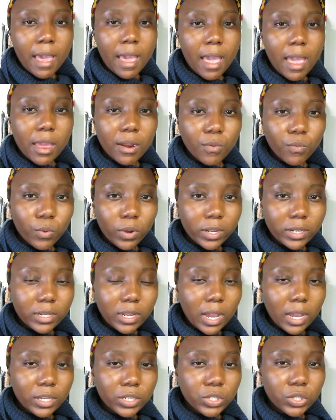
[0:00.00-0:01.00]
and what
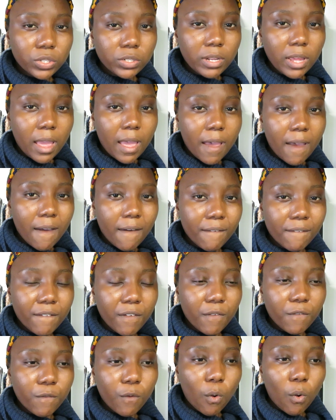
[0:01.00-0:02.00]
I should have
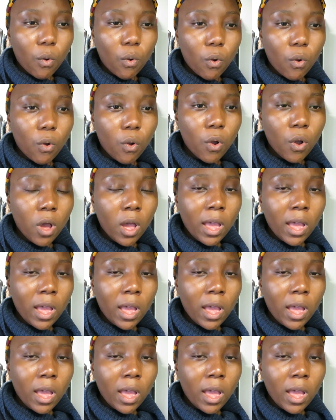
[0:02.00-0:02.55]
for